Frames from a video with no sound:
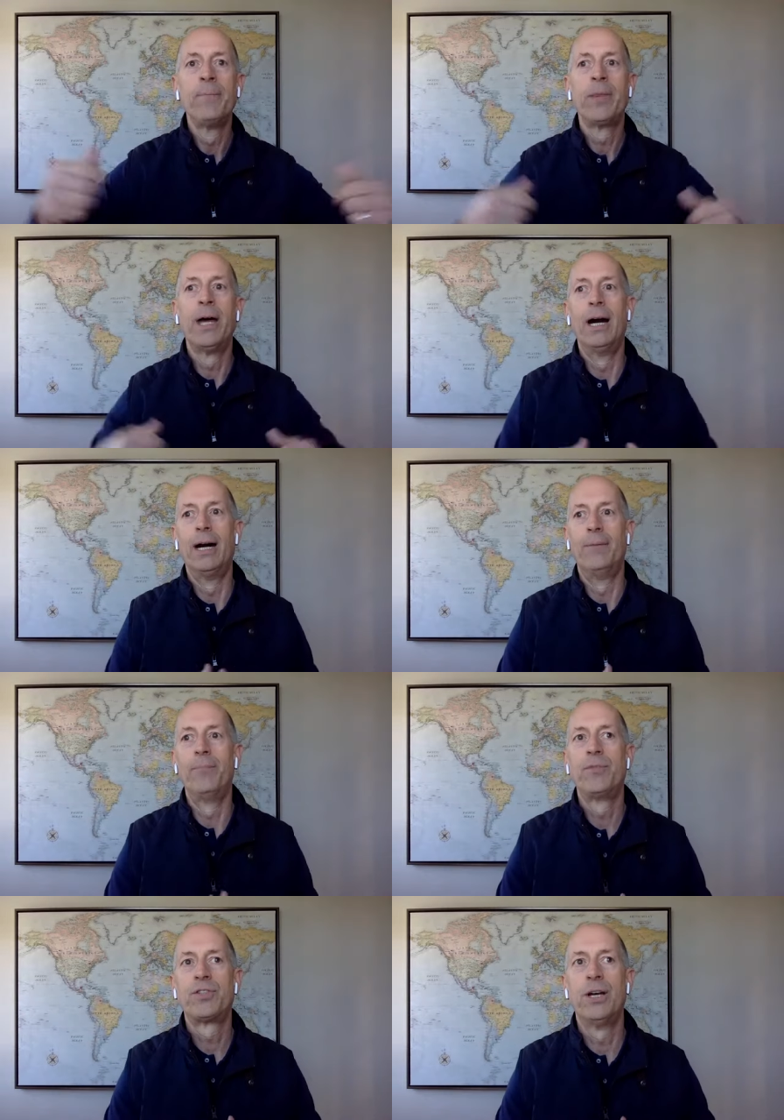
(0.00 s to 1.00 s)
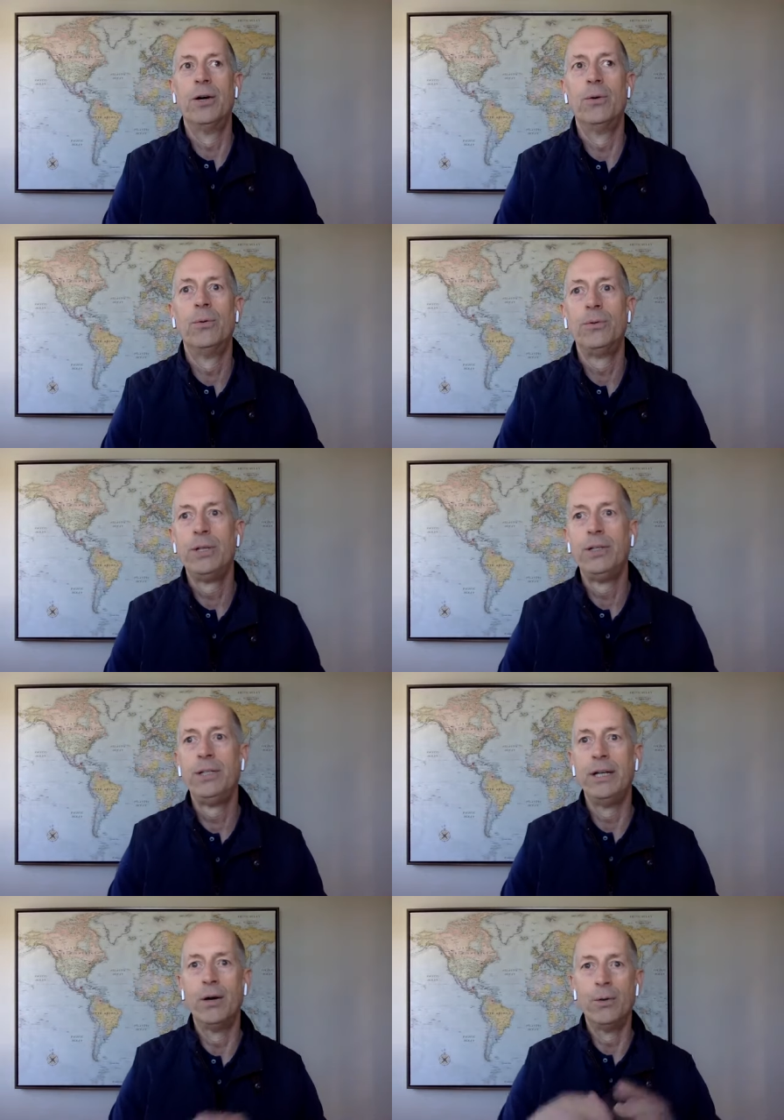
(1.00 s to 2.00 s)
Um, so
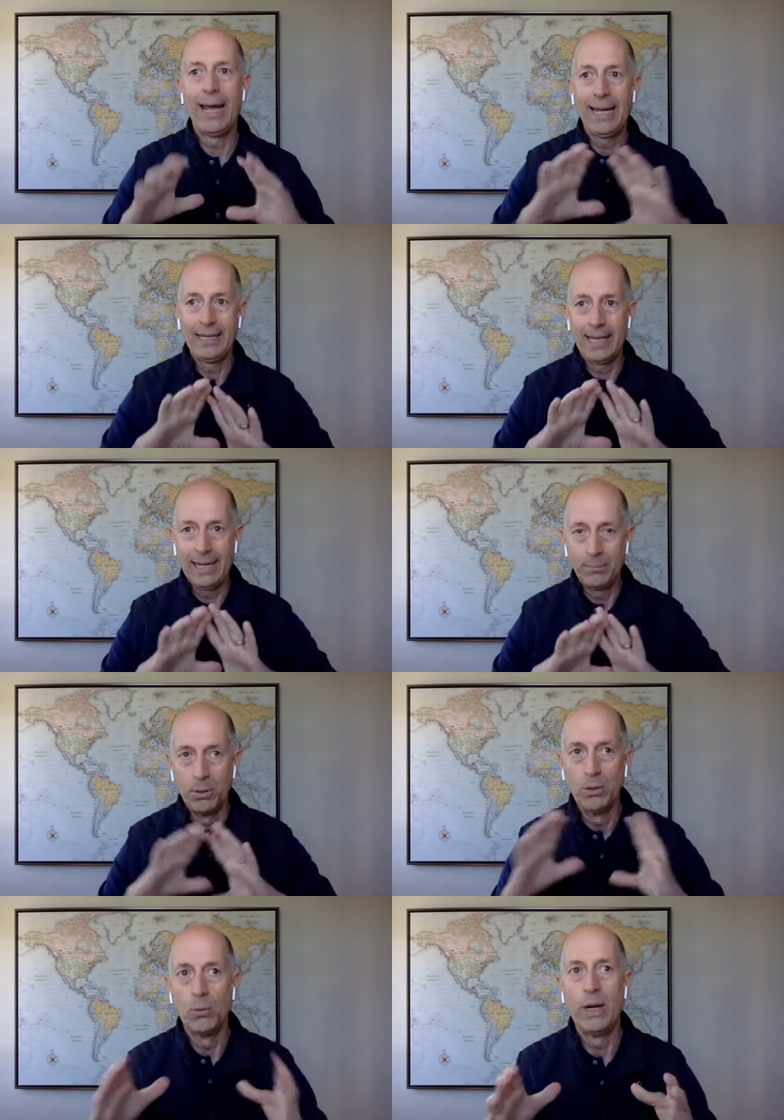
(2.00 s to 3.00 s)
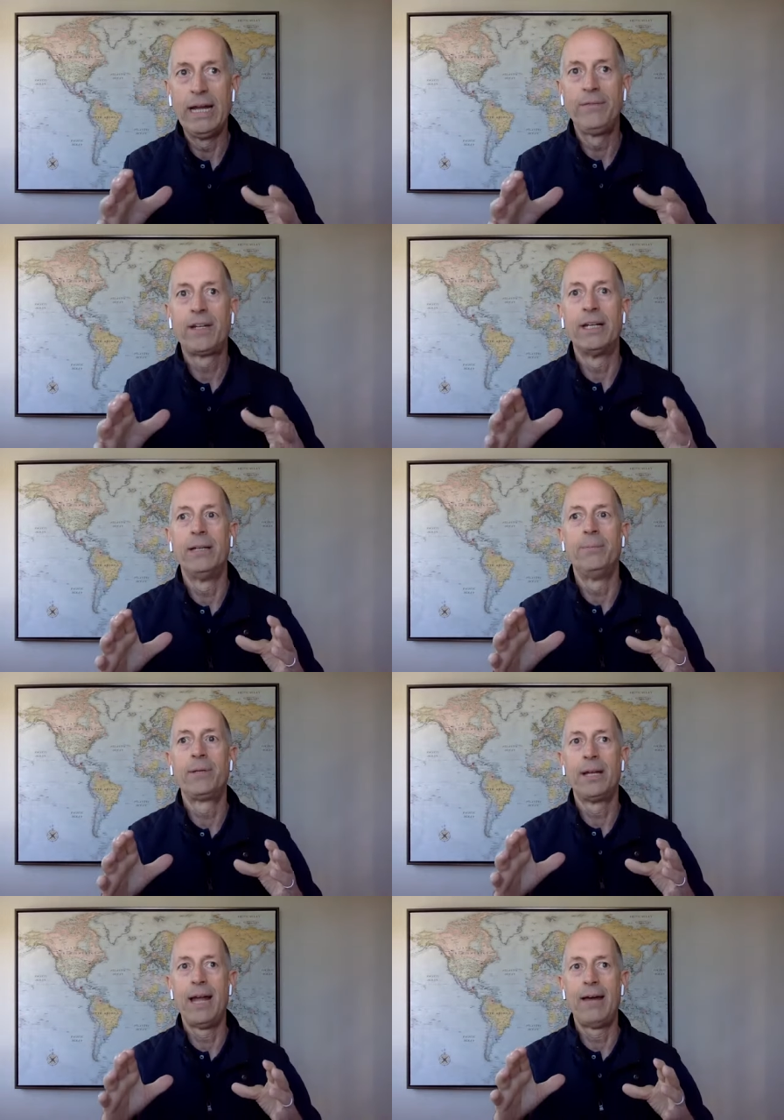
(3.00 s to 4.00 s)
you know, a, a blue wave can
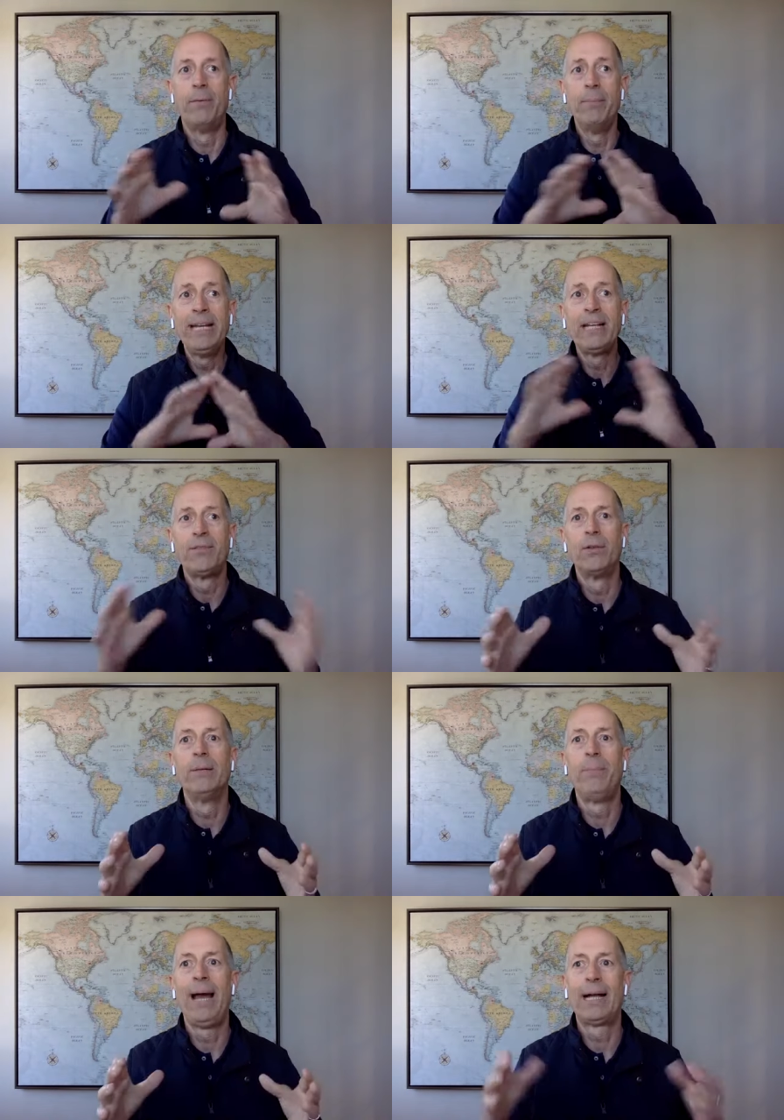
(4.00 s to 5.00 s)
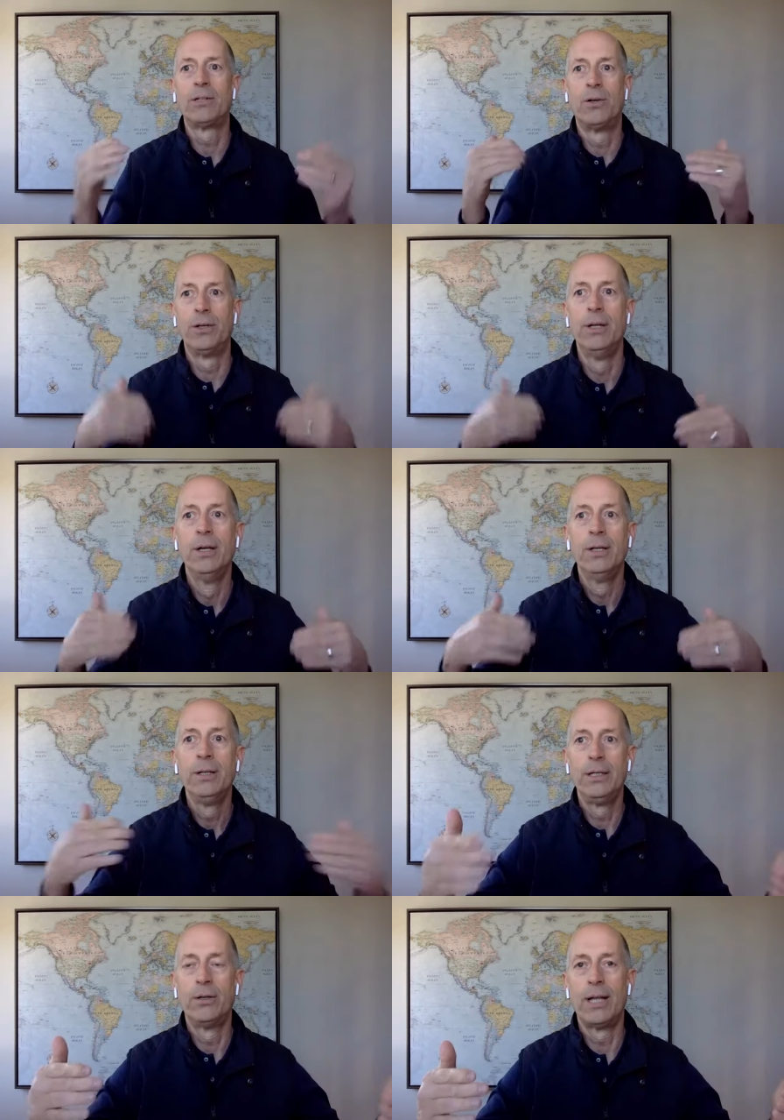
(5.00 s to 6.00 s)
can have a meaningful impact on
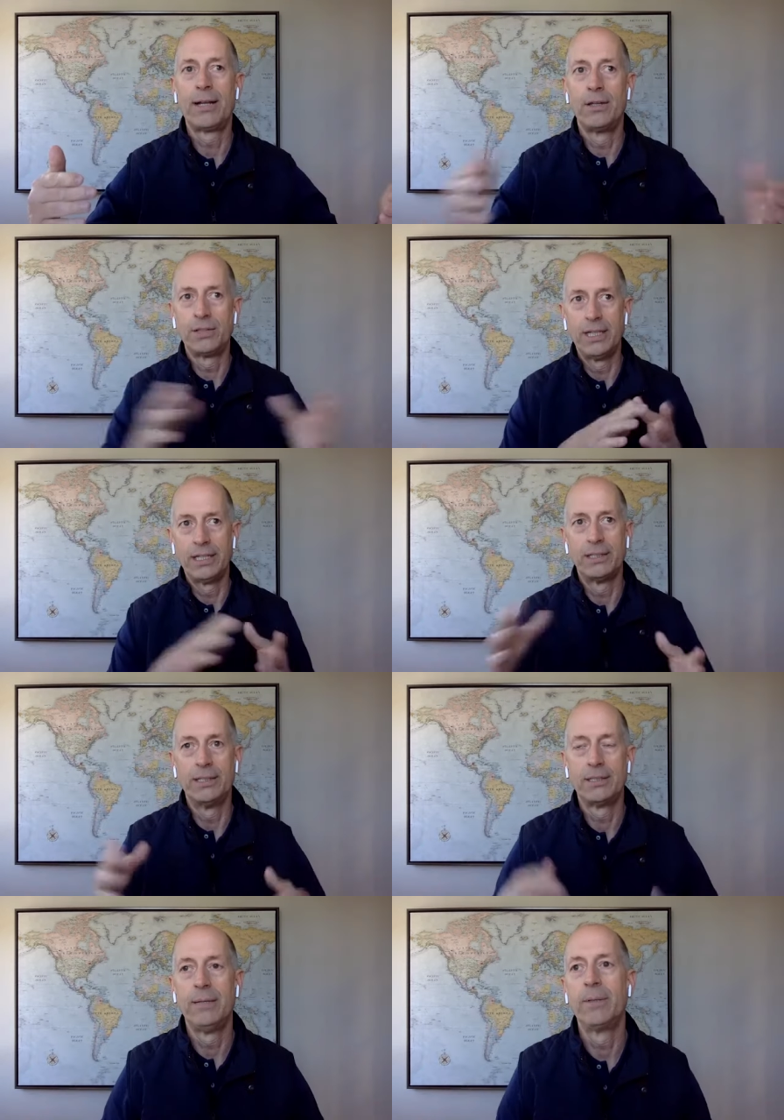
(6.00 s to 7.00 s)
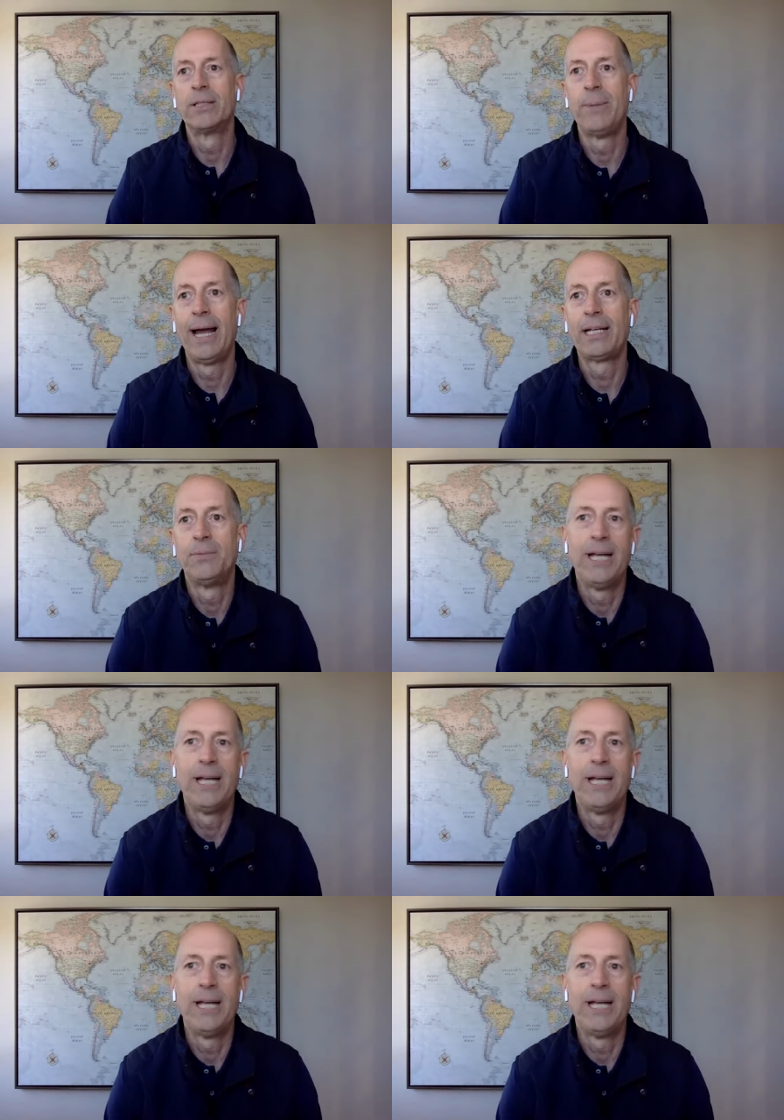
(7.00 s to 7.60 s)
you know a lot of those things in the stimulus package.